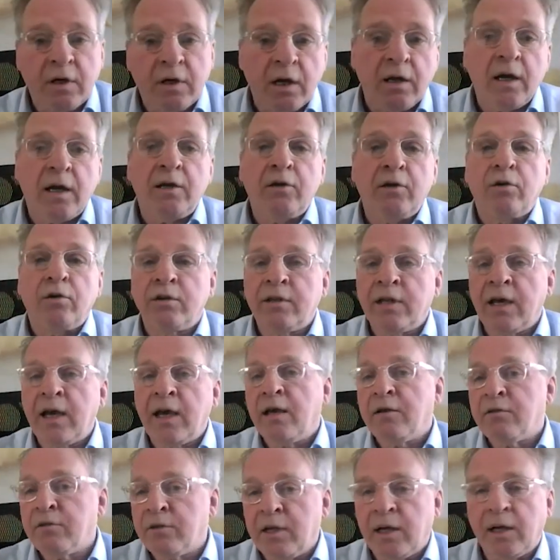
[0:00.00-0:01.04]
align on
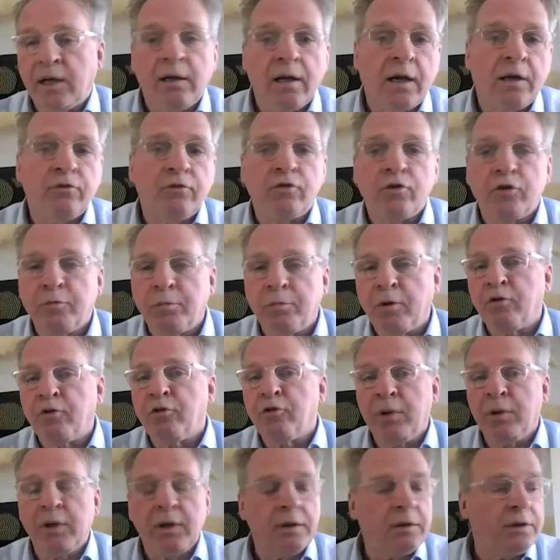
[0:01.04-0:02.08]
tasks, deadlines,
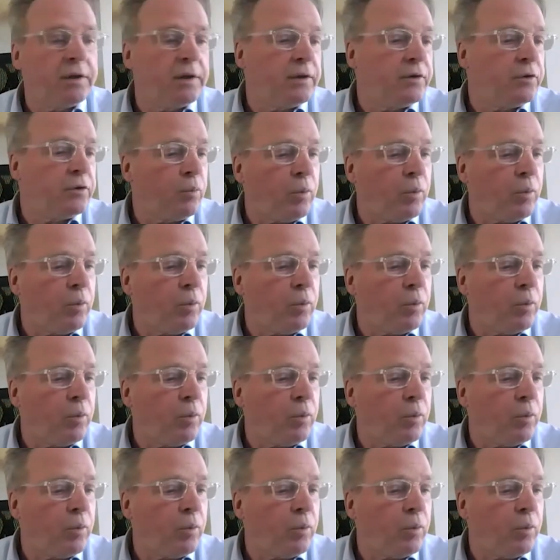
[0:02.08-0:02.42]
responsibilities,